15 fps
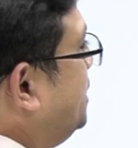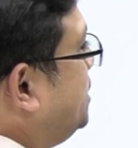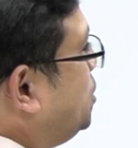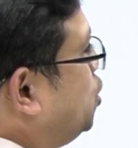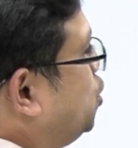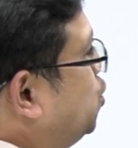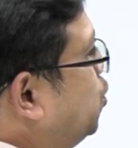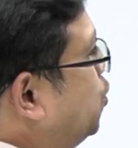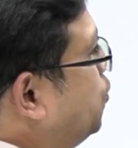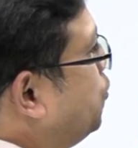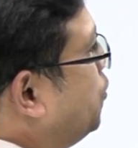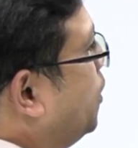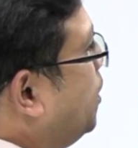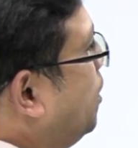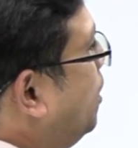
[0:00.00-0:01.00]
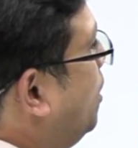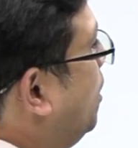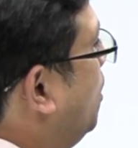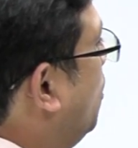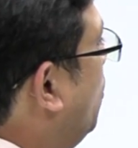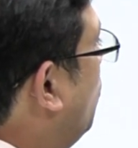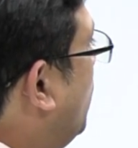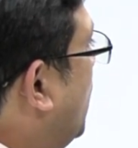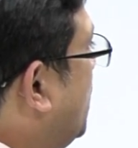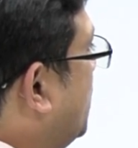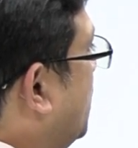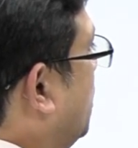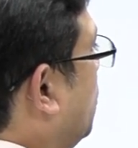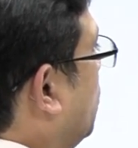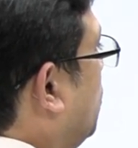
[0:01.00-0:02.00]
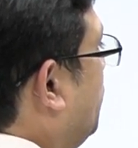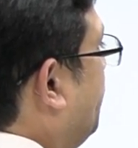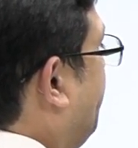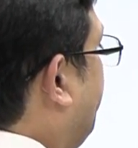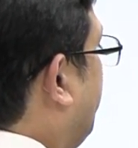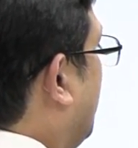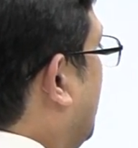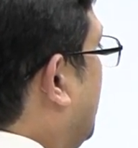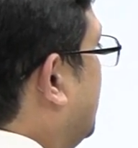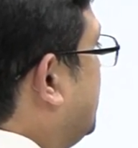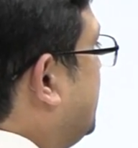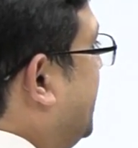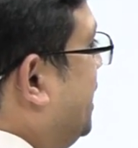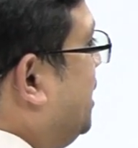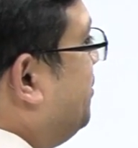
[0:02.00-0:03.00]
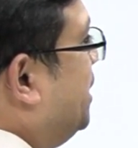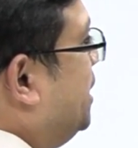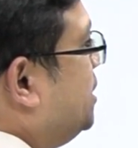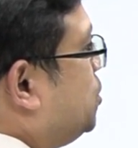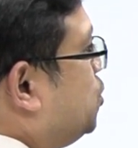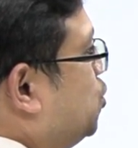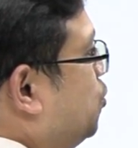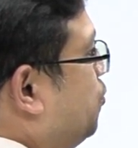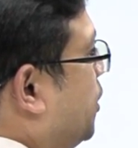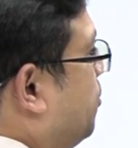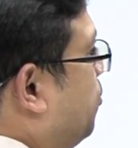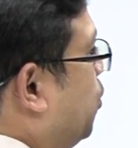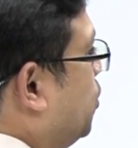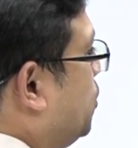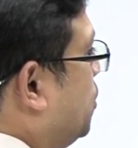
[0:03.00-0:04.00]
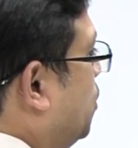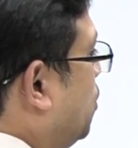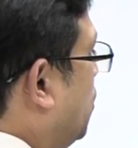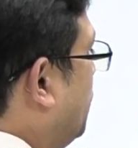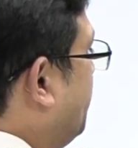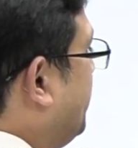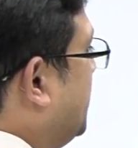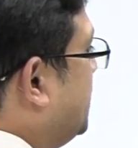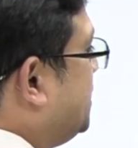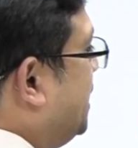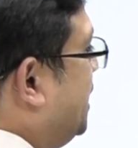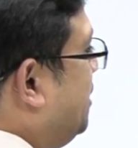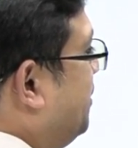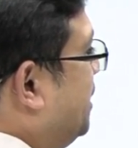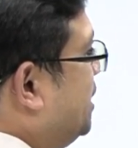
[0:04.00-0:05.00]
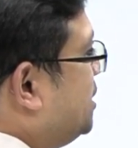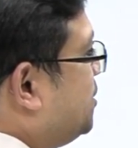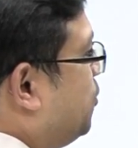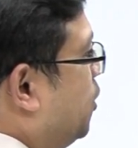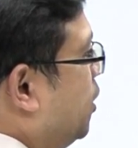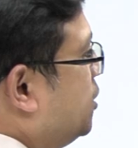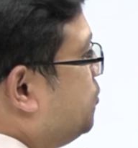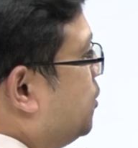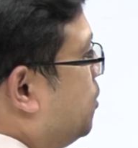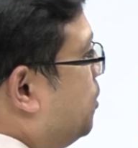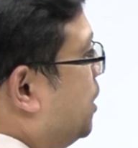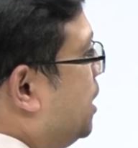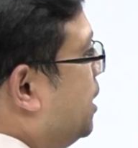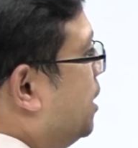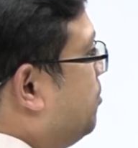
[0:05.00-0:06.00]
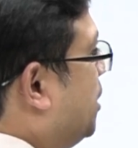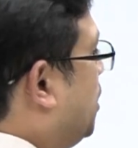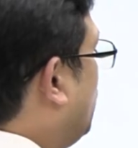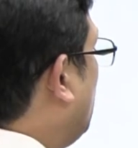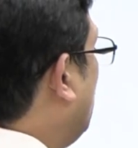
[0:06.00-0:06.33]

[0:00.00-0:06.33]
is true for water, no. Statement is true for both, no. Statement is false for water but